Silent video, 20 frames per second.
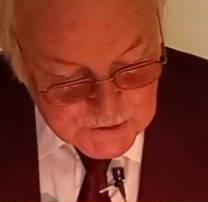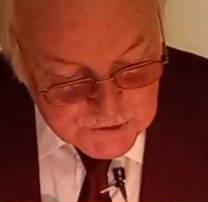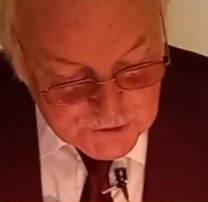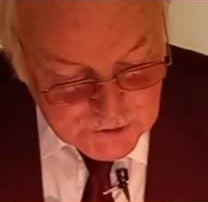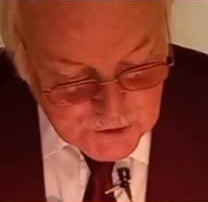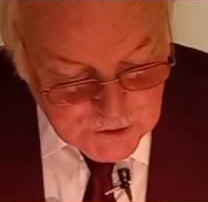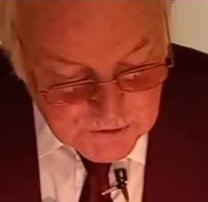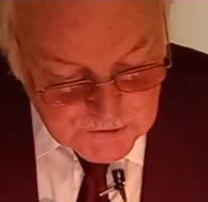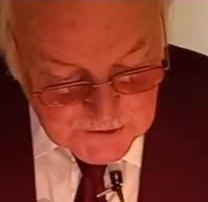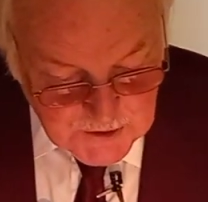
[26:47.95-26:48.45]

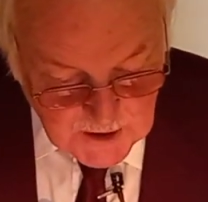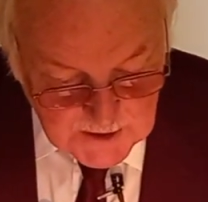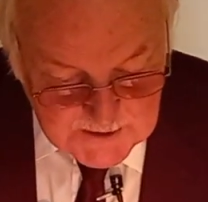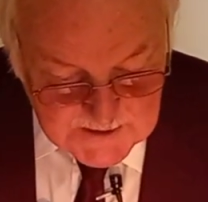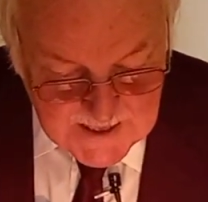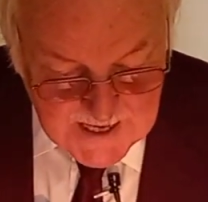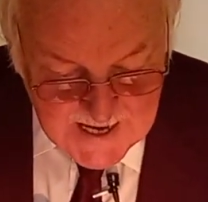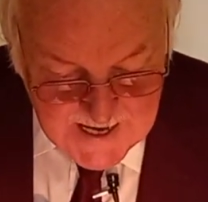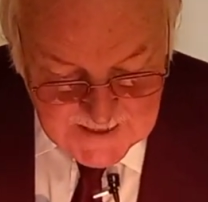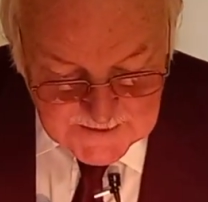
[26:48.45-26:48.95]
Do not
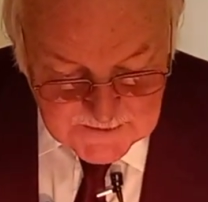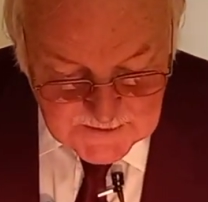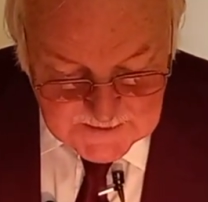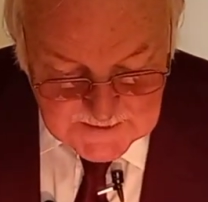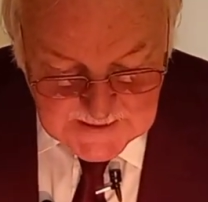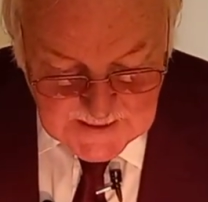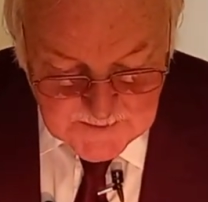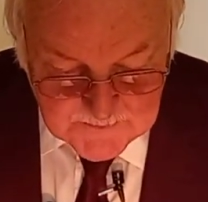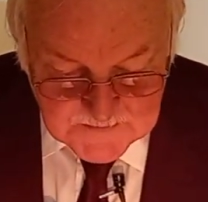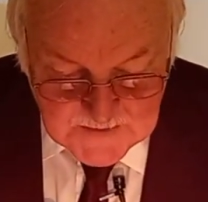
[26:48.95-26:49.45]
hinder
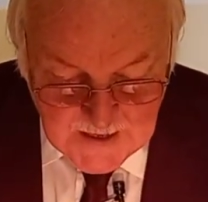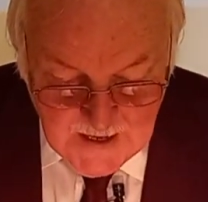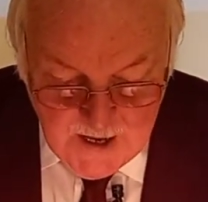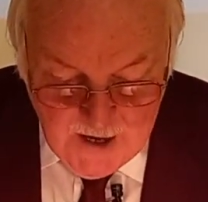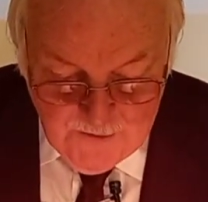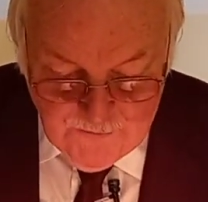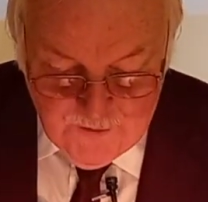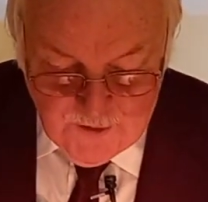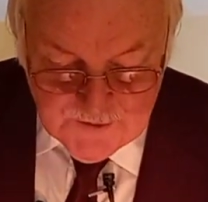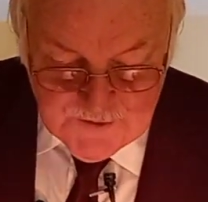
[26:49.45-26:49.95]
them.
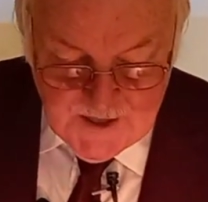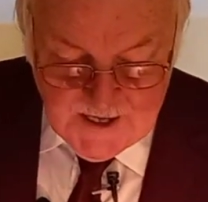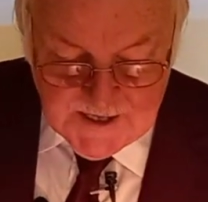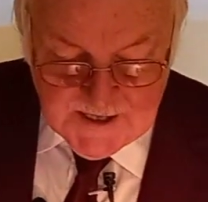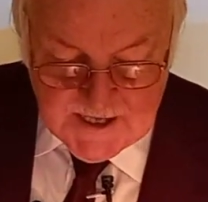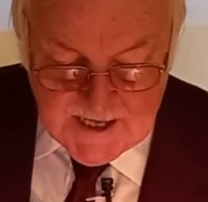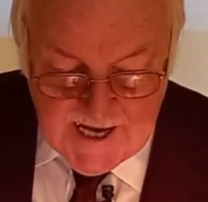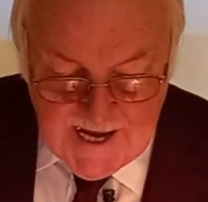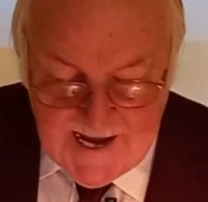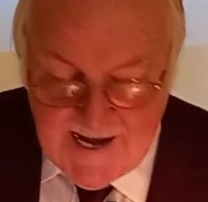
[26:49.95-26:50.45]
For the
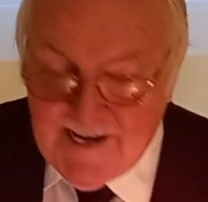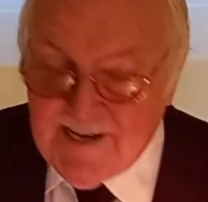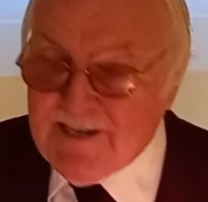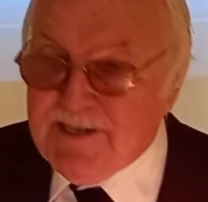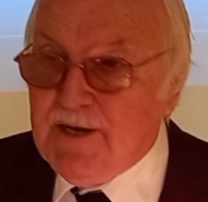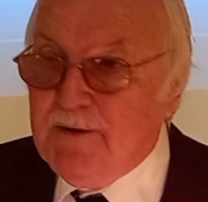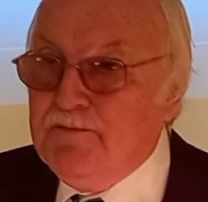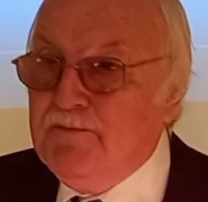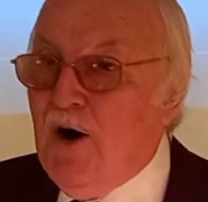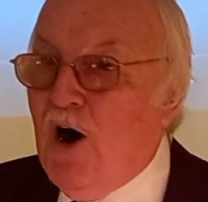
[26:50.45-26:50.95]

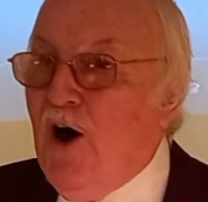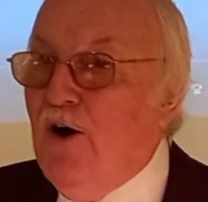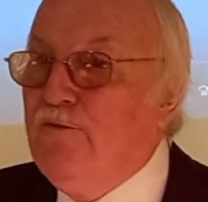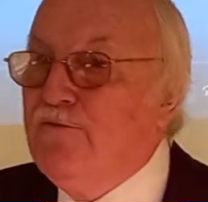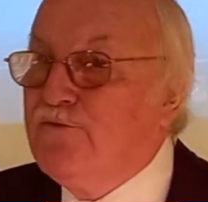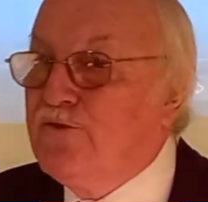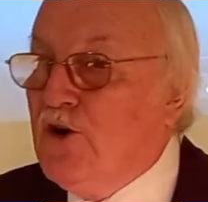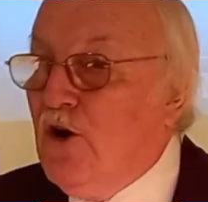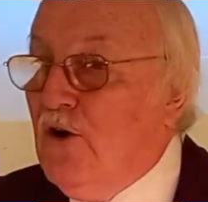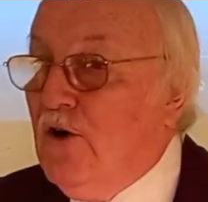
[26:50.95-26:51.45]
kingdom of
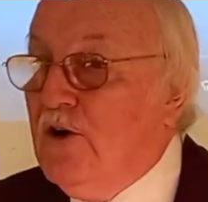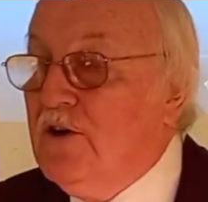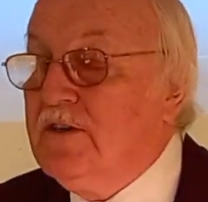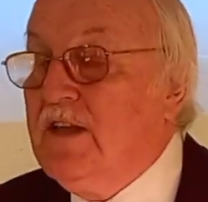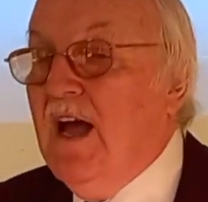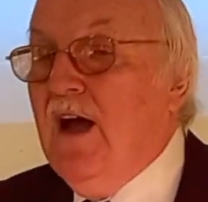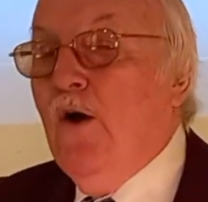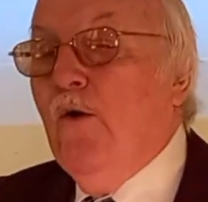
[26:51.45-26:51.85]
God,